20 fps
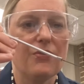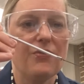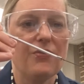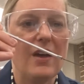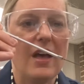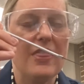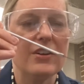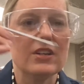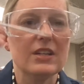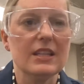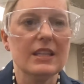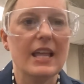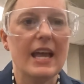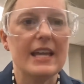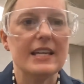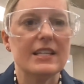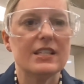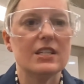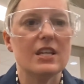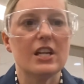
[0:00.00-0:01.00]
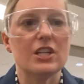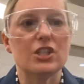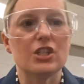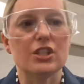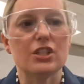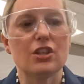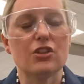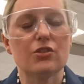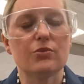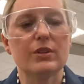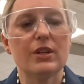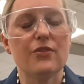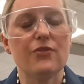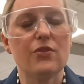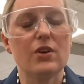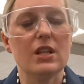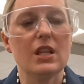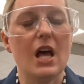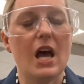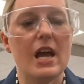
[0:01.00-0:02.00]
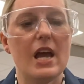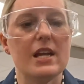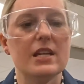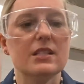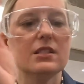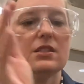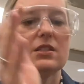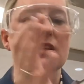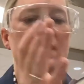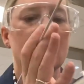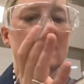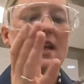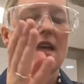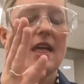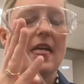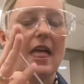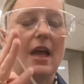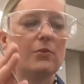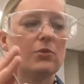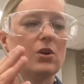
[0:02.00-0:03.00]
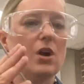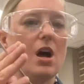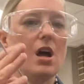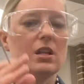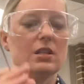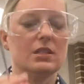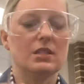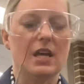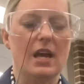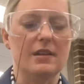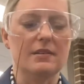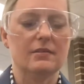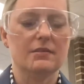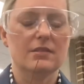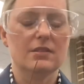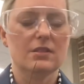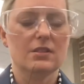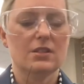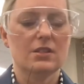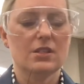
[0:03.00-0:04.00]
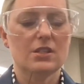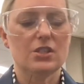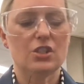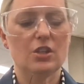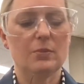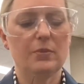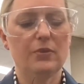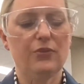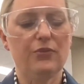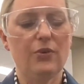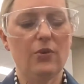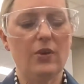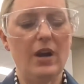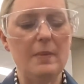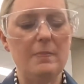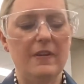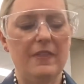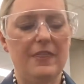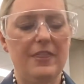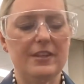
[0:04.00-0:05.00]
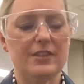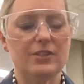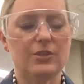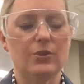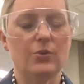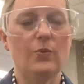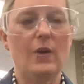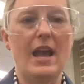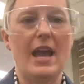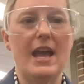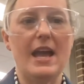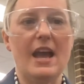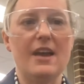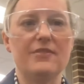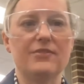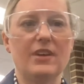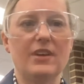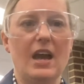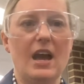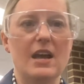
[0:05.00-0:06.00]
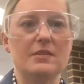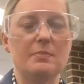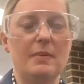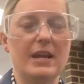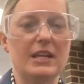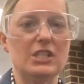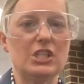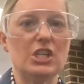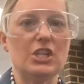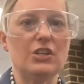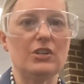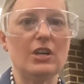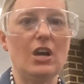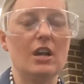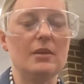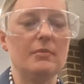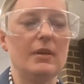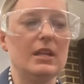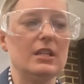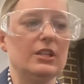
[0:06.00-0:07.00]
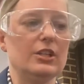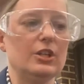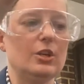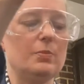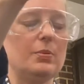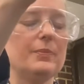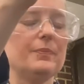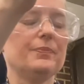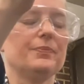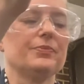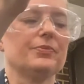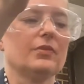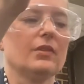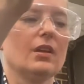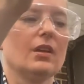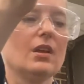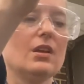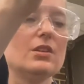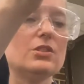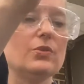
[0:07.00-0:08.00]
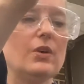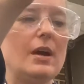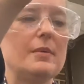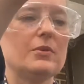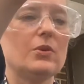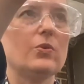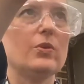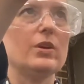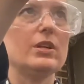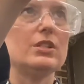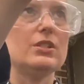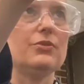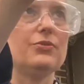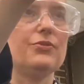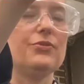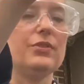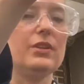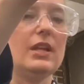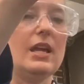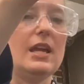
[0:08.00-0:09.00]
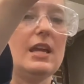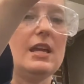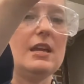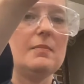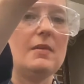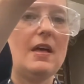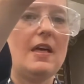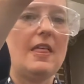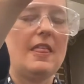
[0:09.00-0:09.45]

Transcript: feather light touches, 3 or 4 lines, and we're all done. So before I put this away, I've got bacteria on my loop. So I'm going to flame